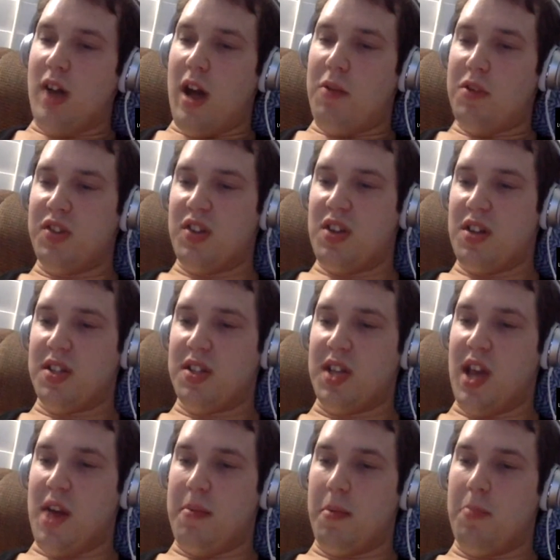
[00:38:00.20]
was in a
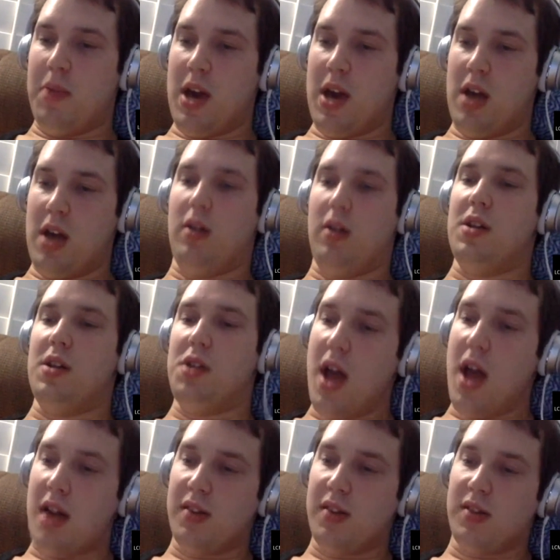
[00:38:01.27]
Tampa Bay, and
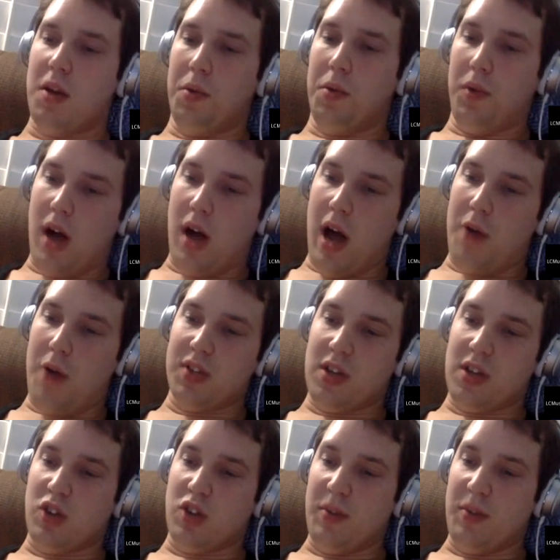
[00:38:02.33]
yes, I was
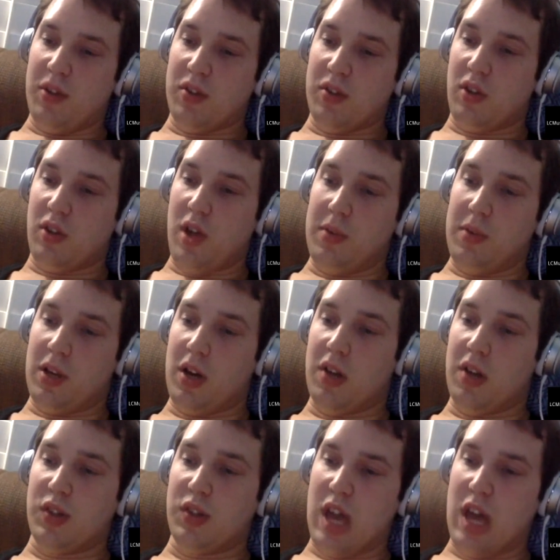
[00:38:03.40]
at a Gggmanlives club
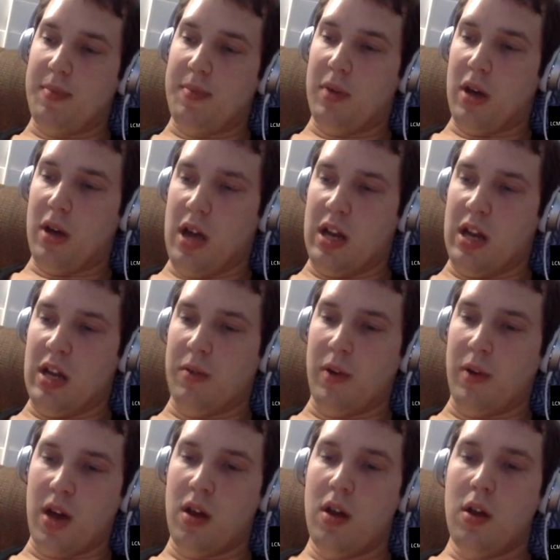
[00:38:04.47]
because Tampa.
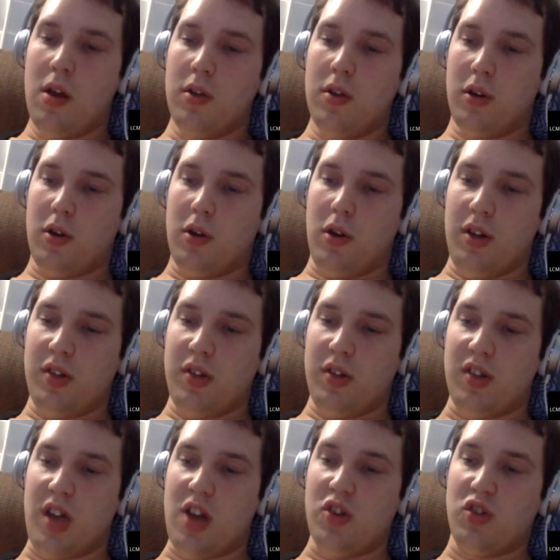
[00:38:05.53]
Anyway, the girl on
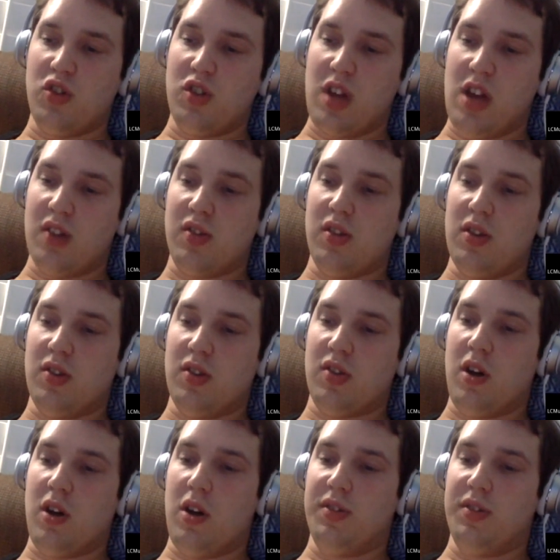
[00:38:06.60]
stage danced the
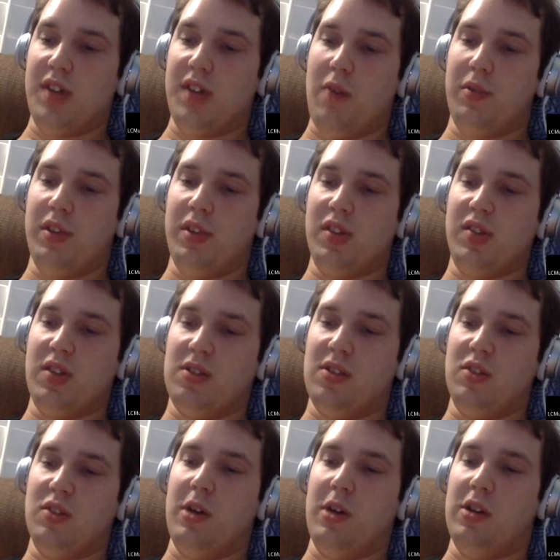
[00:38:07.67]
song "Down with the
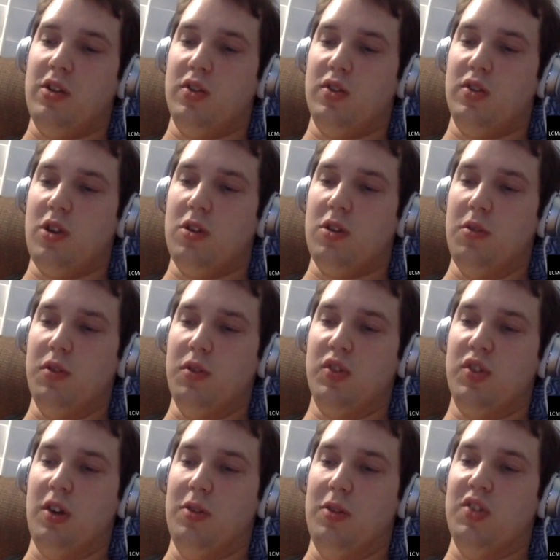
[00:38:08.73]
Sickness" by Disturbed. It was
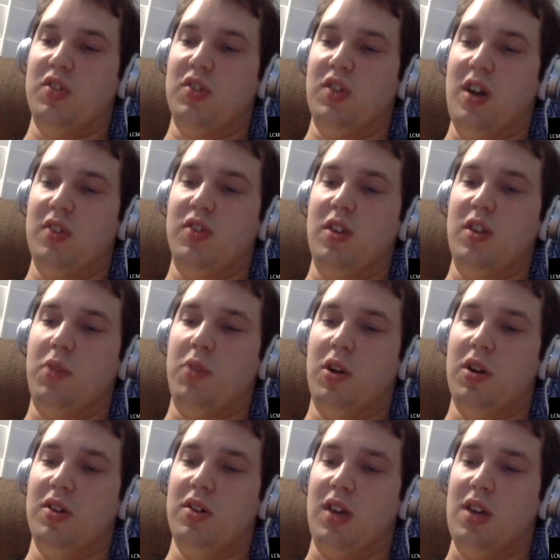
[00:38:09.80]
so disgusting,
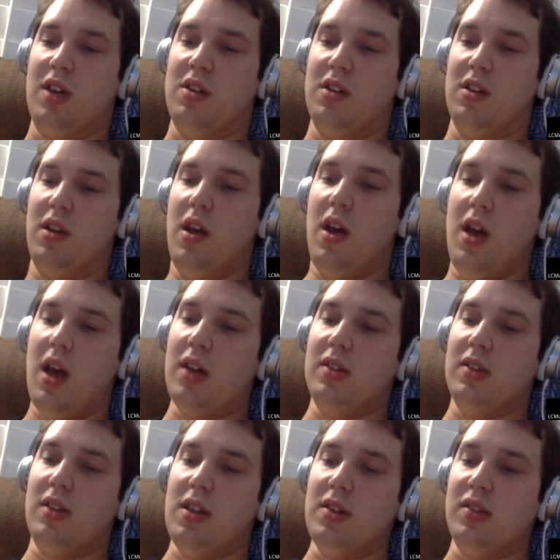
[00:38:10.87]
pun intended, and
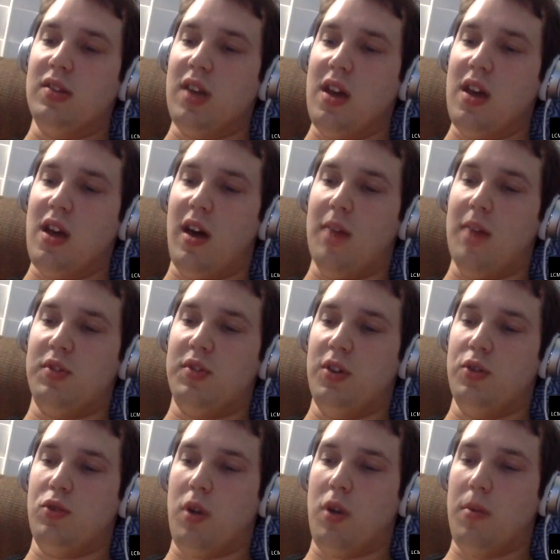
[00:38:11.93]
to this day, I'm
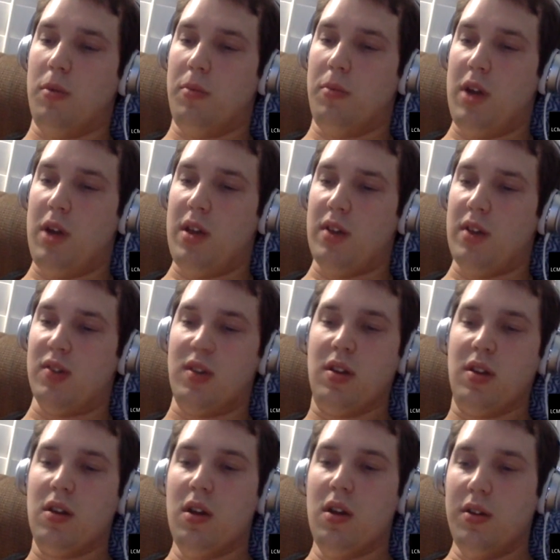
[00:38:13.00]
still troubled by that
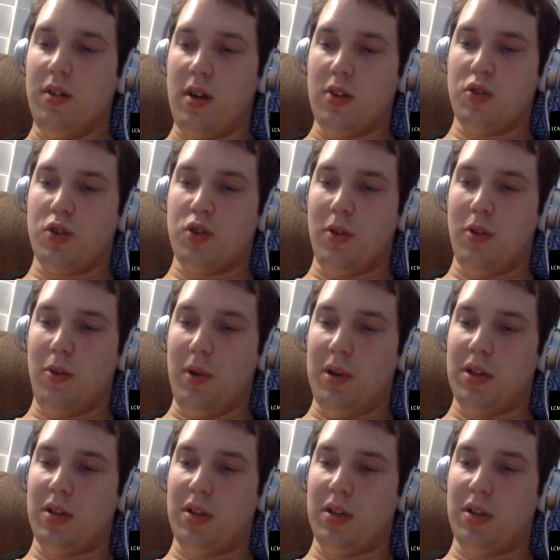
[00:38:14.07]
scene. Not sure what